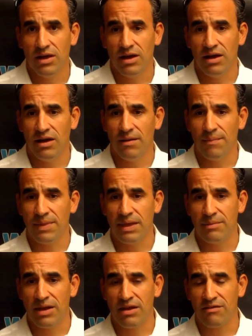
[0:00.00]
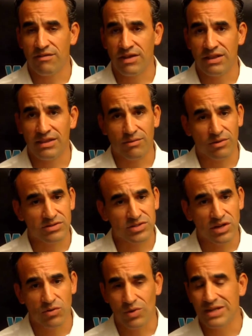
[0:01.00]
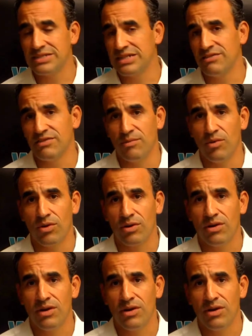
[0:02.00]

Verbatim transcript: And matter of anything, we're just trying to raise it even more